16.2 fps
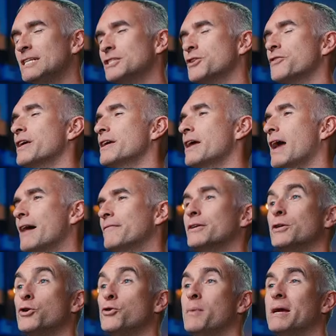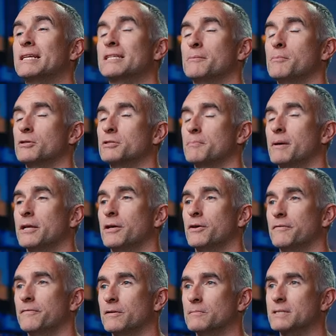So there you have it. Who makes the most money
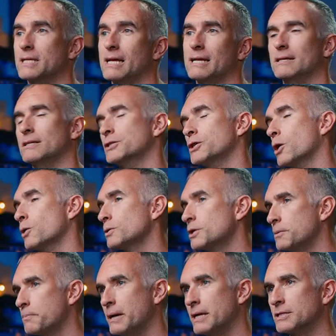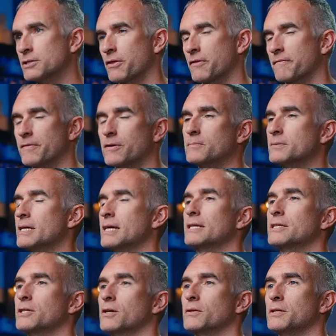on a film set? Totally depends on the film
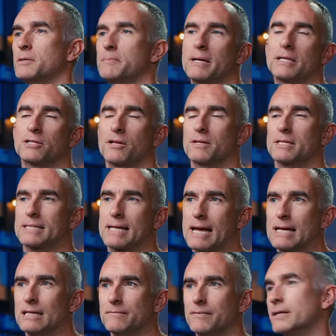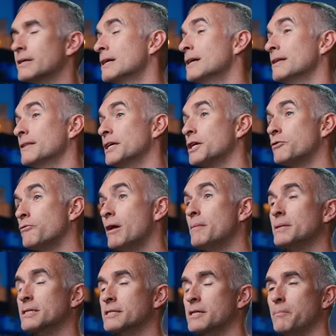set, totally depends on the scale of it, the
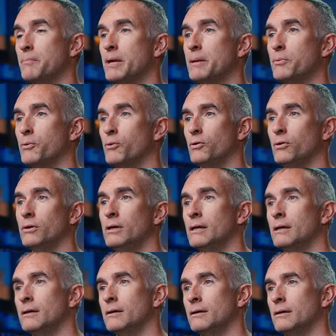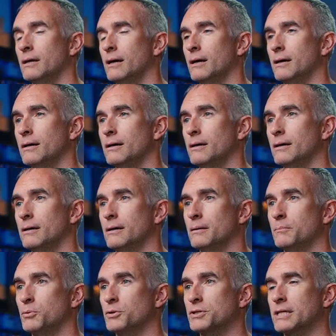agreements that people
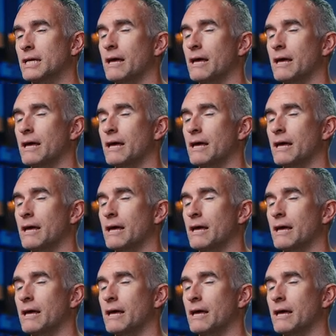put